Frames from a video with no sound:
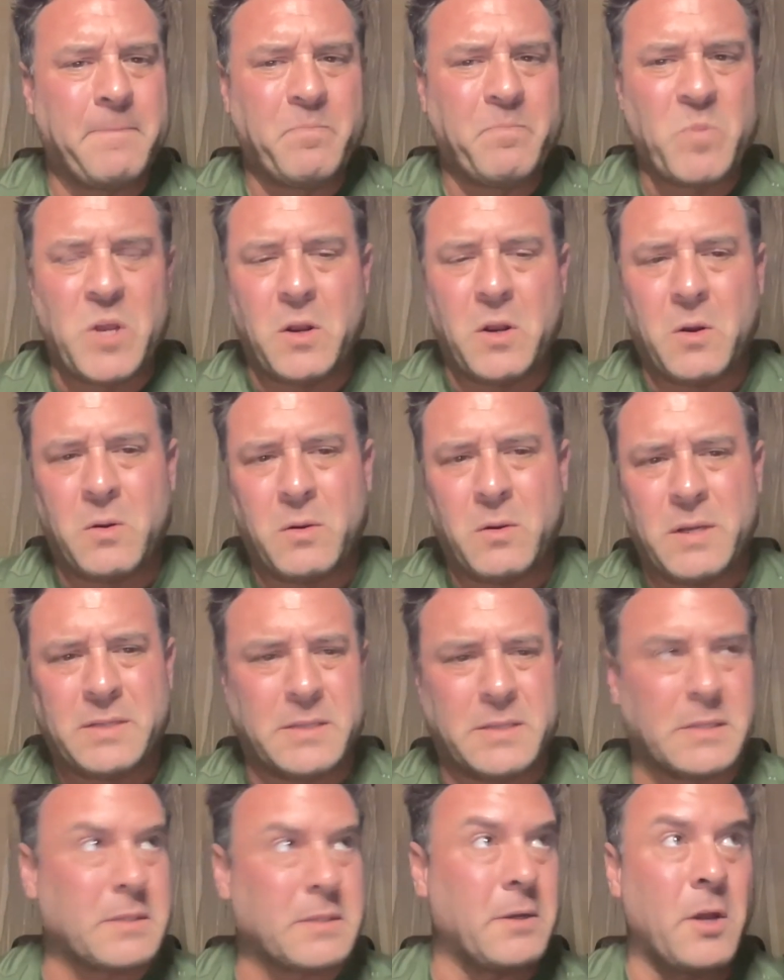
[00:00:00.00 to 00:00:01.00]
You know, is
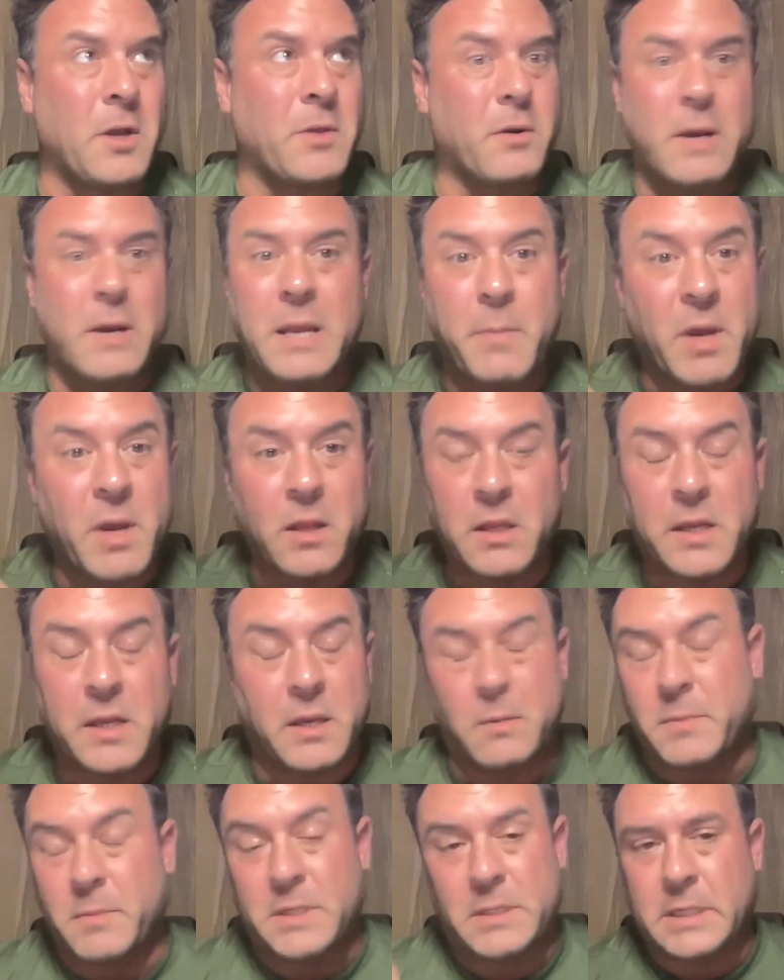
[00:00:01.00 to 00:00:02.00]
this another
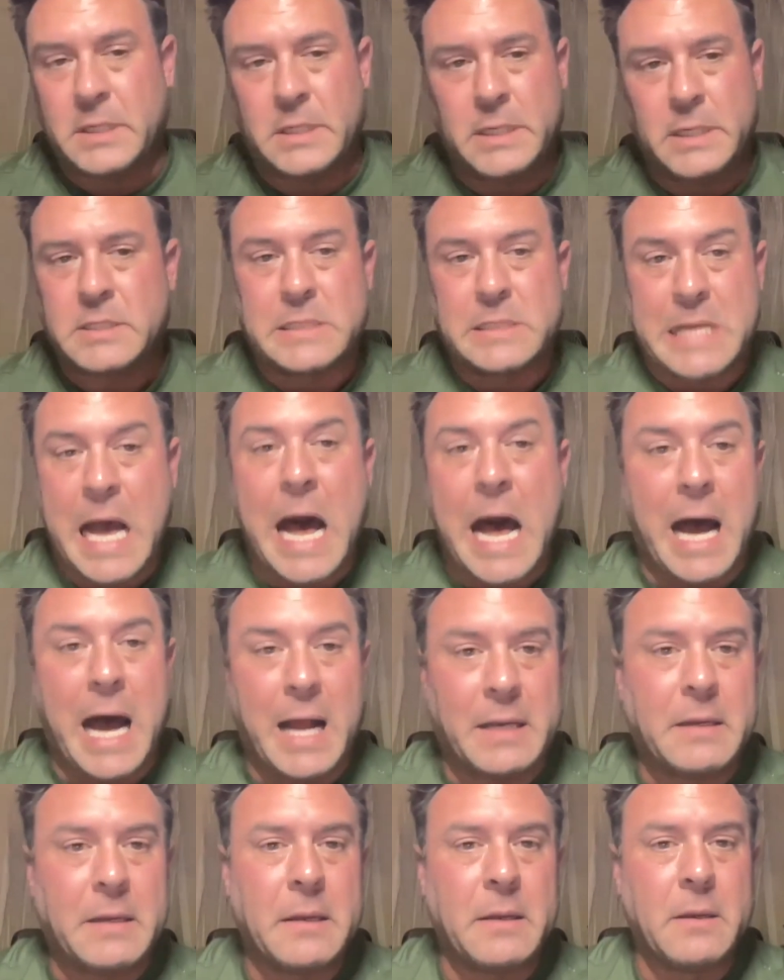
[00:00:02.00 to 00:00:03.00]
MLM? It's not.
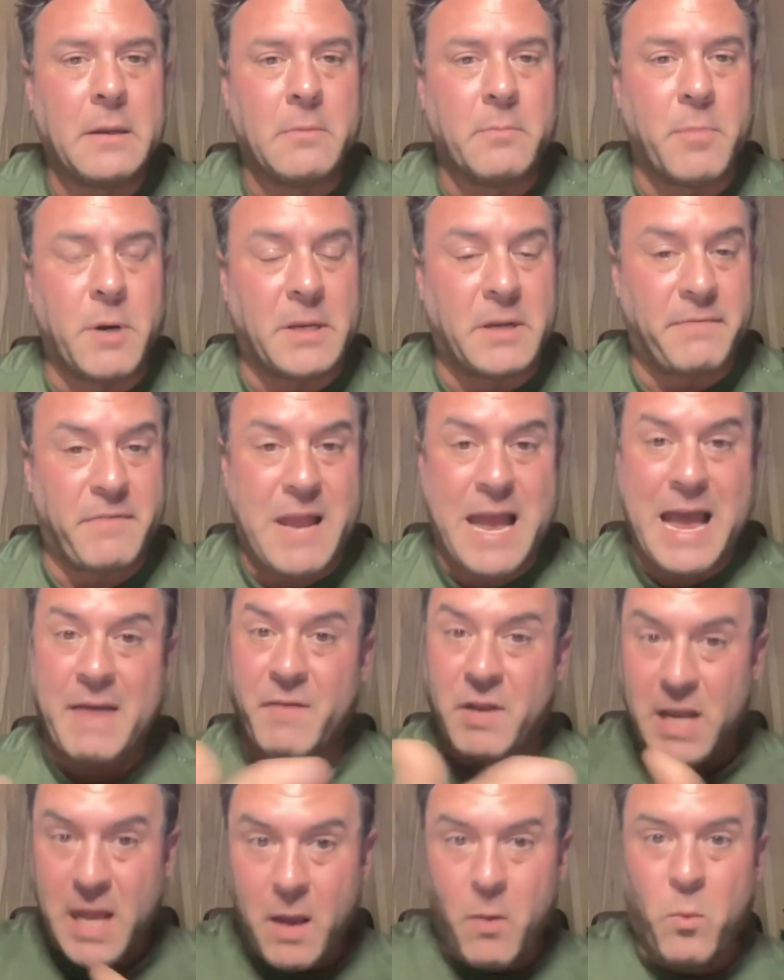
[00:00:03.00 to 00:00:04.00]
But if you have
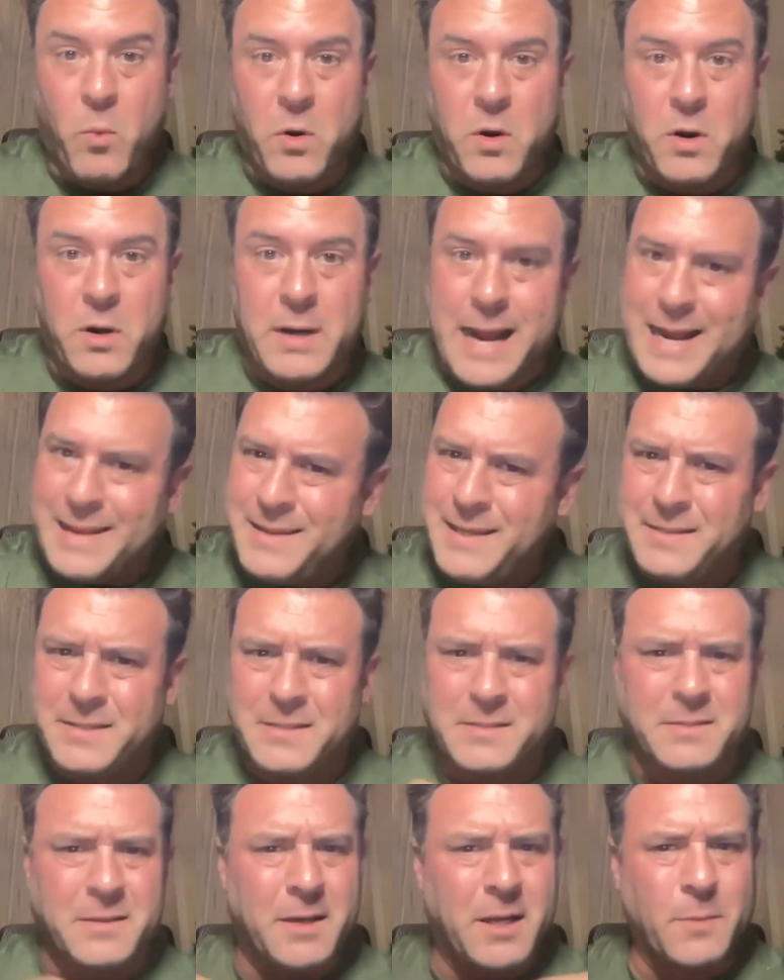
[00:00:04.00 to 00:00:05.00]
a network, I think
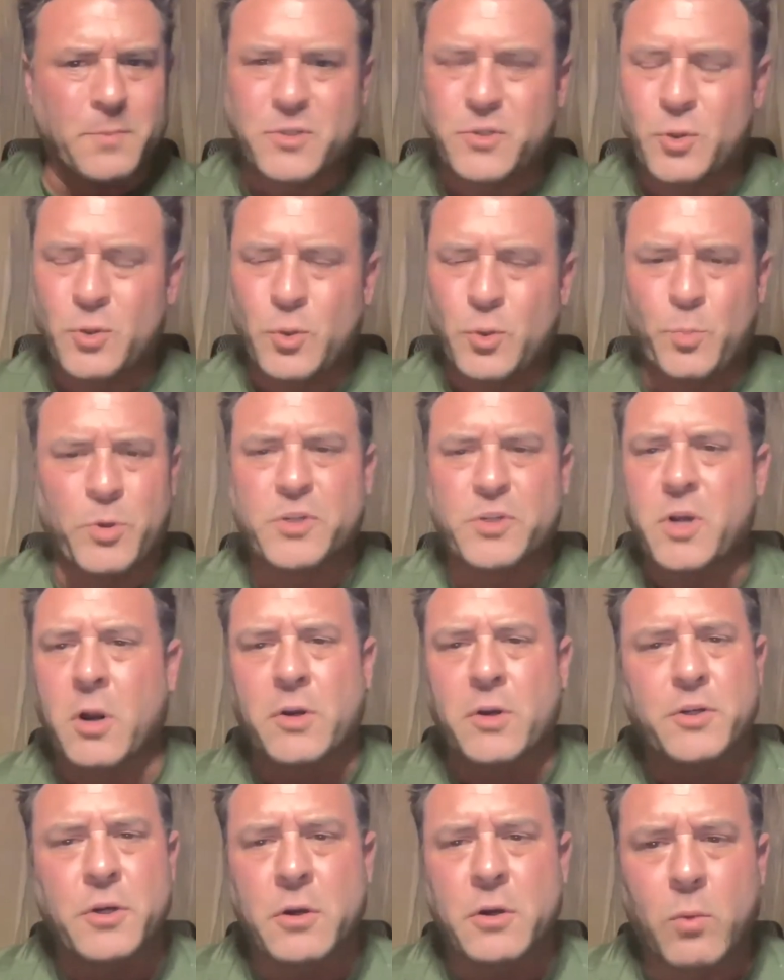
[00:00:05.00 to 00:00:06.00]
this could help
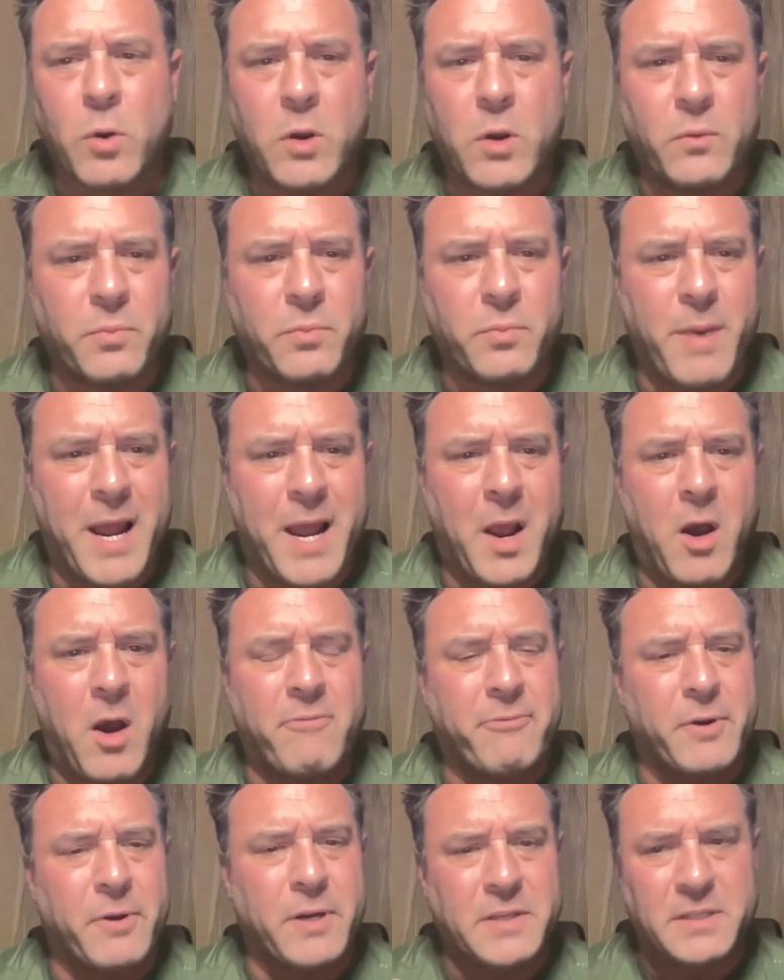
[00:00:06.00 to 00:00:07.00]
supercharge your growth by
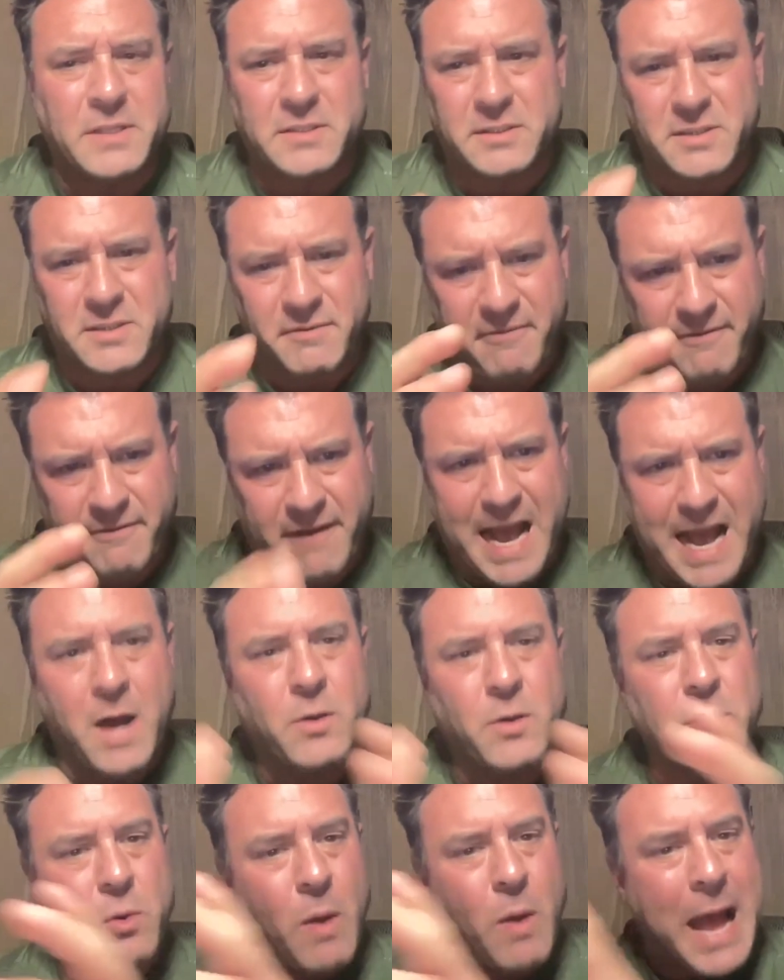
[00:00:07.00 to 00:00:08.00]
offering this as a
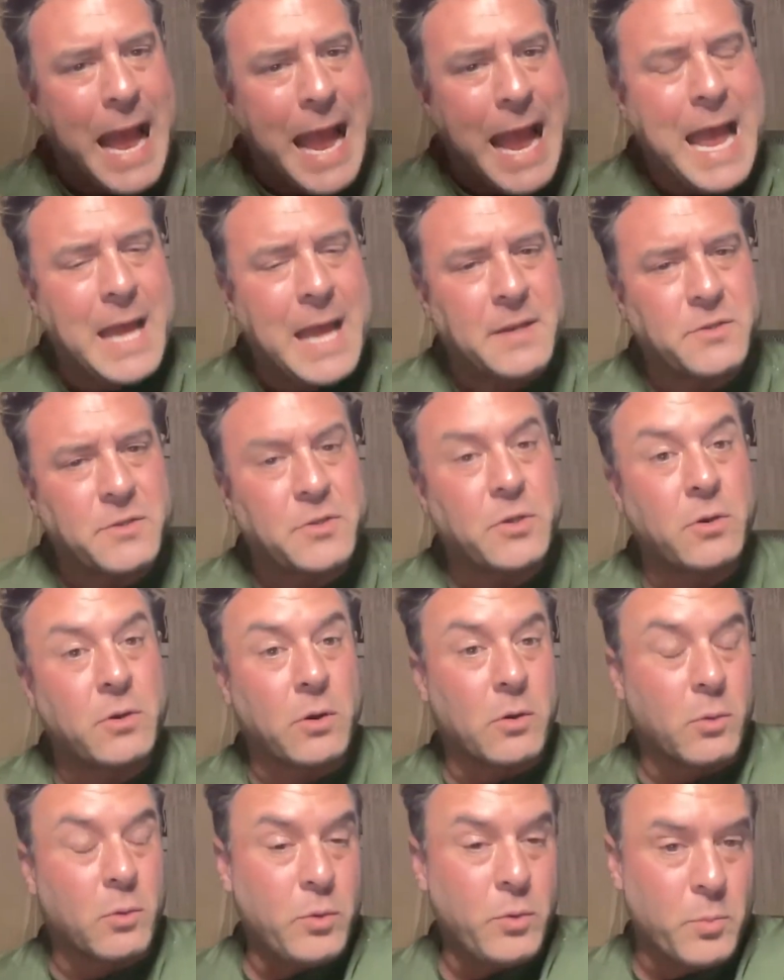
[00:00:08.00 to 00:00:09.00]
value add to your
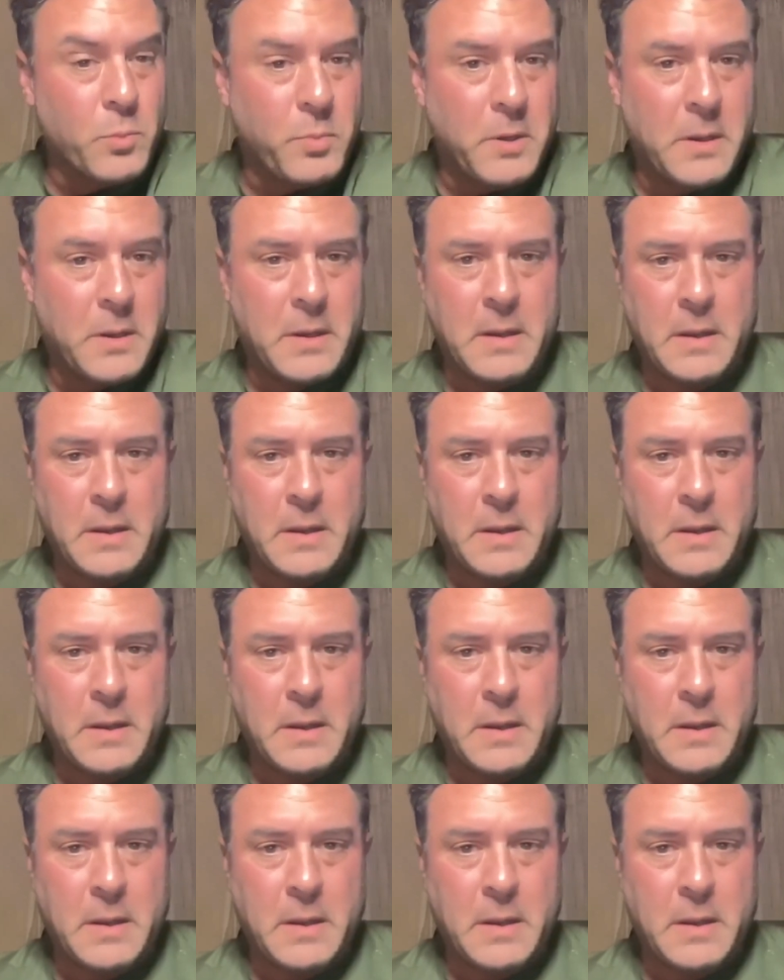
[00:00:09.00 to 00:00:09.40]
group.